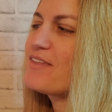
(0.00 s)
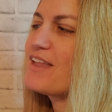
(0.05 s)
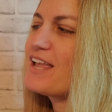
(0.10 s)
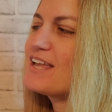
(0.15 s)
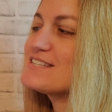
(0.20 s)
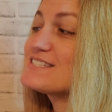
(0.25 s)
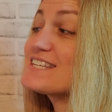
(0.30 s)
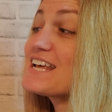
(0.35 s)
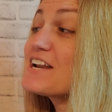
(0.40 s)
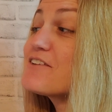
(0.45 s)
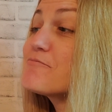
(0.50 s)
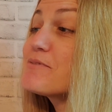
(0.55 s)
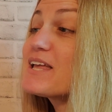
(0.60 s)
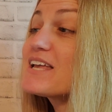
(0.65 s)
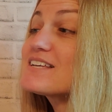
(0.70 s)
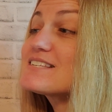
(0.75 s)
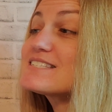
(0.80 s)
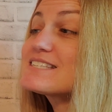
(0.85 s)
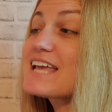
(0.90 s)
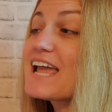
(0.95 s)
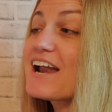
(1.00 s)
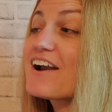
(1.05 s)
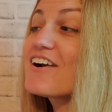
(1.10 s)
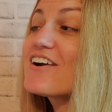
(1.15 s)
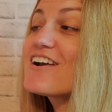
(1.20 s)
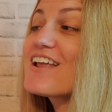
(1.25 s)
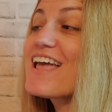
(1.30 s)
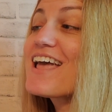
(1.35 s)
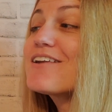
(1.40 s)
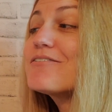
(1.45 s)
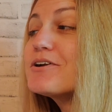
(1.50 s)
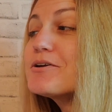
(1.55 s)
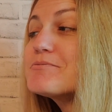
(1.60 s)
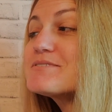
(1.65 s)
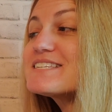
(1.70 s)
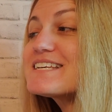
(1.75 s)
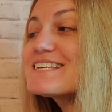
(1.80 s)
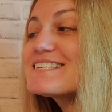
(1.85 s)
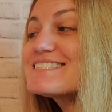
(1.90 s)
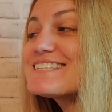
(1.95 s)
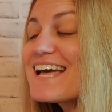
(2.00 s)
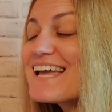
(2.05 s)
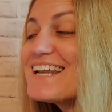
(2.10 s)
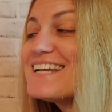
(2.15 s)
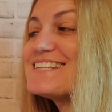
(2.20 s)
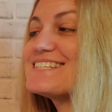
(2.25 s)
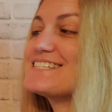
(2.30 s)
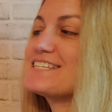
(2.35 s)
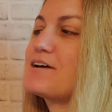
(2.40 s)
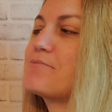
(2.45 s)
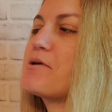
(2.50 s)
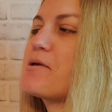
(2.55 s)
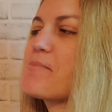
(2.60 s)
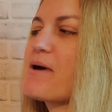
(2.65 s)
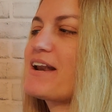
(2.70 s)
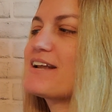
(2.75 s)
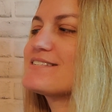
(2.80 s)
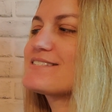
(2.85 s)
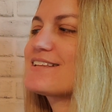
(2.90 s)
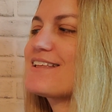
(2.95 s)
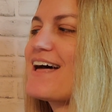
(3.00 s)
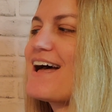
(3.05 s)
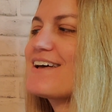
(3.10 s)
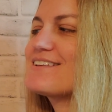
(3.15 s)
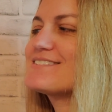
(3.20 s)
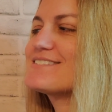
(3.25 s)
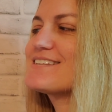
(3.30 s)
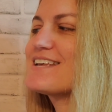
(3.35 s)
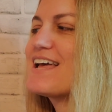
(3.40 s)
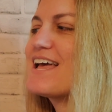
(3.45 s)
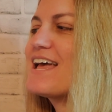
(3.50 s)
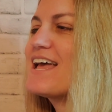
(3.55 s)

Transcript: Instead of being scared, Henry was excited to tell me about his class.